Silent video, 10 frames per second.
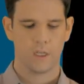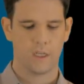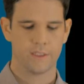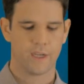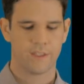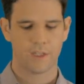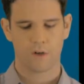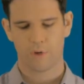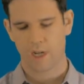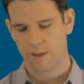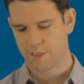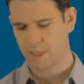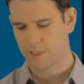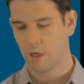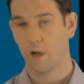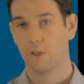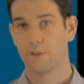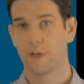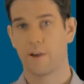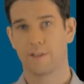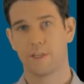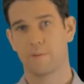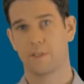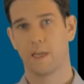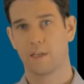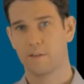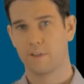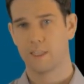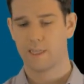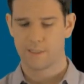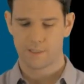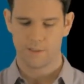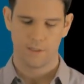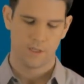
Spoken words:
inside the jQuery object, also now accepts negative indices.